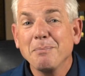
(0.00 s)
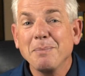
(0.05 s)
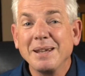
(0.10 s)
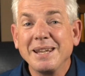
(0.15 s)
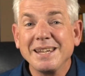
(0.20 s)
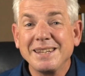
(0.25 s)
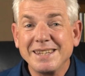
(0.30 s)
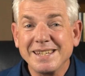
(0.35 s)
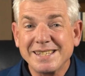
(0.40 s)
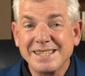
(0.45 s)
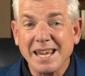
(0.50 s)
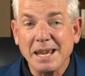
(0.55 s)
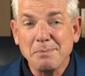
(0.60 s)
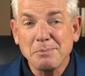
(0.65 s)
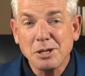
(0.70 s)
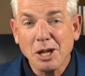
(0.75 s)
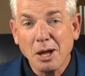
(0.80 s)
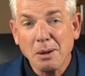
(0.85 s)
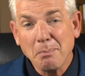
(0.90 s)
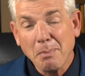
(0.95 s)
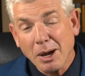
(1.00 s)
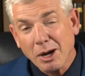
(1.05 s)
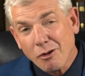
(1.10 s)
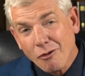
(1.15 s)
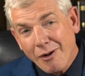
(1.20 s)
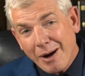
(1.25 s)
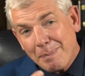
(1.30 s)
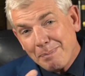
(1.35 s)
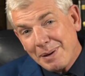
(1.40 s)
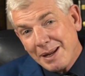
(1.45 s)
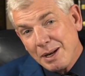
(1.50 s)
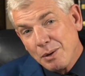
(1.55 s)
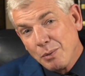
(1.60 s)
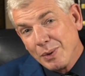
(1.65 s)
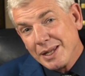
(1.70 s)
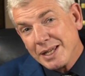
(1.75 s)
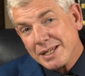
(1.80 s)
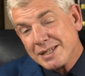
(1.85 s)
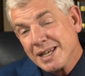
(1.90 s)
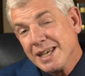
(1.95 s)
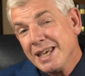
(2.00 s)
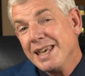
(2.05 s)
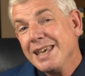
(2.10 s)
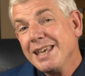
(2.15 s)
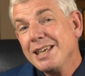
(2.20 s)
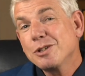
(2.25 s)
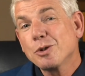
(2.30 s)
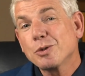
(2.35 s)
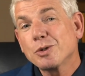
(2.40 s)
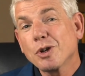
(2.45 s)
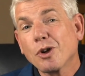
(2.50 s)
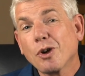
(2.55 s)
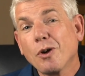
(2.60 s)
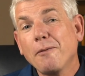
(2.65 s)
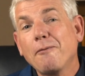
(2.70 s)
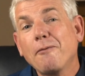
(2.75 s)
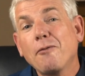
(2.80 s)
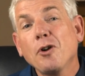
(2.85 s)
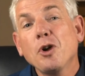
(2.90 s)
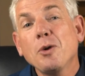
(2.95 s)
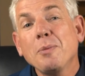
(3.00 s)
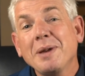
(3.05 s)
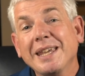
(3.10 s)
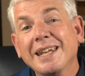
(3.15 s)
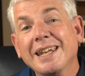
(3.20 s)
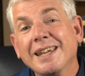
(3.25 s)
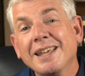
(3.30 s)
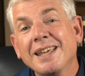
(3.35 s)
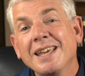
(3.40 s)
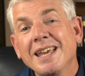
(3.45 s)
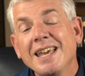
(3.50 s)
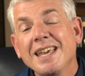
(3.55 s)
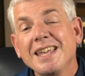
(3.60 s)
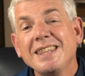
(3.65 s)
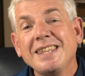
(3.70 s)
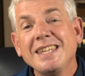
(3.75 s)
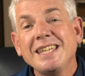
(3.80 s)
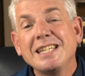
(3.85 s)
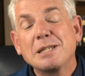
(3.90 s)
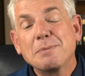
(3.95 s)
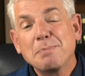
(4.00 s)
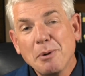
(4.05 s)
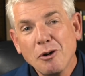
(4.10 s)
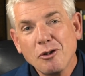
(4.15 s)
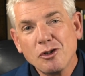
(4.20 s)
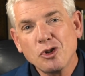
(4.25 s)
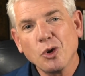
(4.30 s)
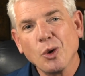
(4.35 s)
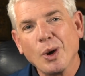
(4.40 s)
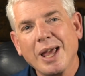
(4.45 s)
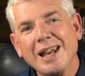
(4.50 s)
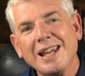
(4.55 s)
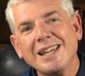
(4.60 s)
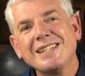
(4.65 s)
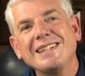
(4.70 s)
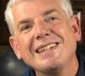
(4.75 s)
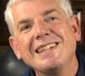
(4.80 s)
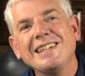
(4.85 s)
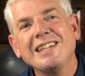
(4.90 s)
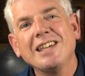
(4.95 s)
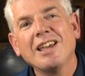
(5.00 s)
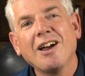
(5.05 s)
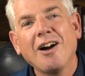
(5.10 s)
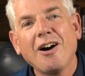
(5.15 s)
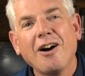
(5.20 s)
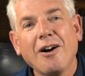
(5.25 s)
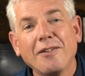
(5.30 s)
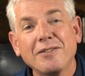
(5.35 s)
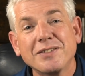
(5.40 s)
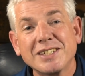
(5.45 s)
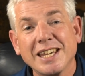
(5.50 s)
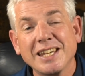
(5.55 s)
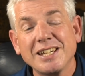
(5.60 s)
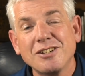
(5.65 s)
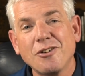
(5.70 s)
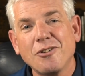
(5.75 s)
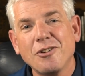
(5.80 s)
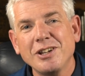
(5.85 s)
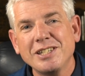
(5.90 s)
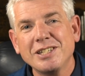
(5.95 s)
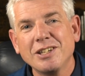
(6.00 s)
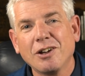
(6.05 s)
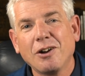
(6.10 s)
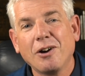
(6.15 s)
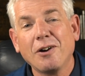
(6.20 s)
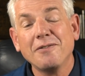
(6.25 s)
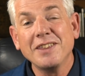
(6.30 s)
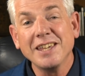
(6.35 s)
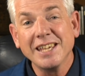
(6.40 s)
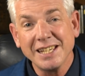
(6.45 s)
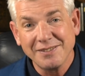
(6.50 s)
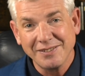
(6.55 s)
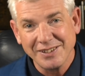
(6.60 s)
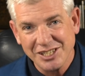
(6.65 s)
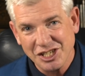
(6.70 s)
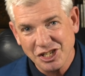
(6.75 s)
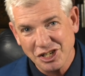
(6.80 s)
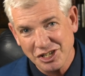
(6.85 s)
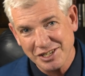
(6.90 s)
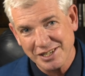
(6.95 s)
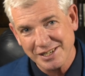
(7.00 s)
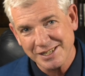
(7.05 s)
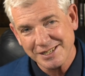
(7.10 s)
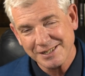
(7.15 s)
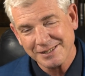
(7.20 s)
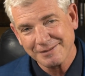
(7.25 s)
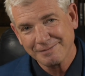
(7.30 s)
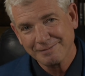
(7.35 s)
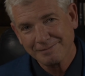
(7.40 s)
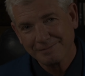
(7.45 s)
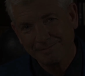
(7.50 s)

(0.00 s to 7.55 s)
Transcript: But at the same time, by grappling with this, he's also confirming the spirituality of Saint Teresa of the Infant Jesus.